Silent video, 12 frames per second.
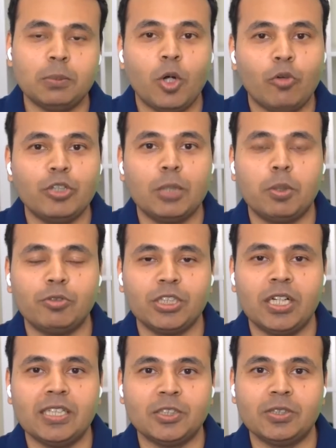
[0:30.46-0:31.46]
of your
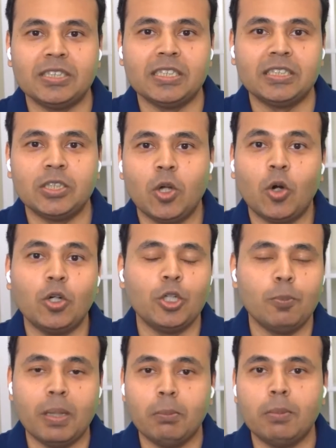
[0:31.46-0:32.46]
professional association or your
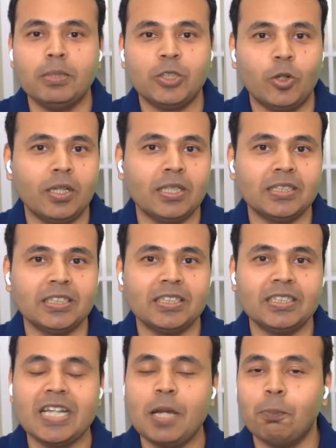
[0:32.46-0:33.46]
member based organization,